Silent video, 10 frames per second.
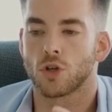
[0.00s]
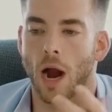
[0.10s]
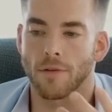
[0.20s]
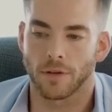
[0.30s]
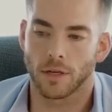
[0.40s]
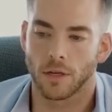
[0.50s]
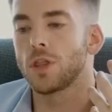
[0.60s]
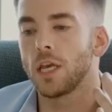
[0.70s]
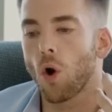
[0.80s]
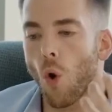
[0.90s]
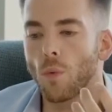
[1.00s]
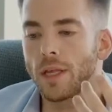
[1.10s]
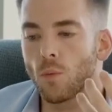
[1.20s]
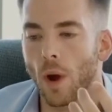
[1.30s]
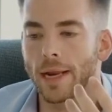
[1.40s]
traffic. The
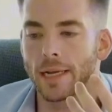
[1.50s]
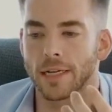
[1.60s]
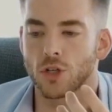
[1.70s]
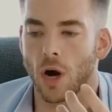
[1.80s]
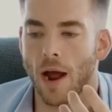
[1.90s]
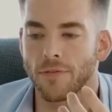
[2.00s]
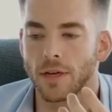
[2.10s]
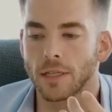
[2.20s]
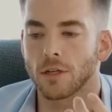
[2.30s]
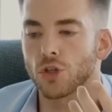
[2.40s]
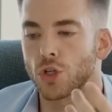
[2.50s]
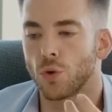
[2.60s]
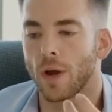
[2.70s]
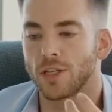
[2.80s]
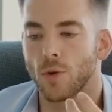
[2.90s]
only way to get traffic, there's
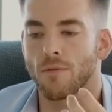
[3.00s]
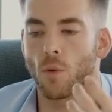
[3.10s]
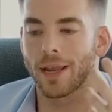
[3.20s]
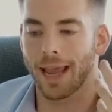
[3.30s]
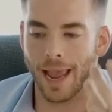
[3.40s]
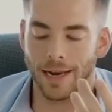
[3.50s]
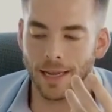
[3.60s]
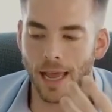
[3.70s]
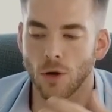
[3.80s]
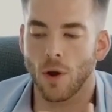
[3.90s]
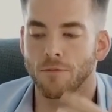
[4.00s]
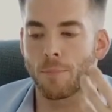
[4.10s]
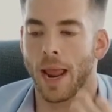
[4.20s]
two ways. You have organic and you have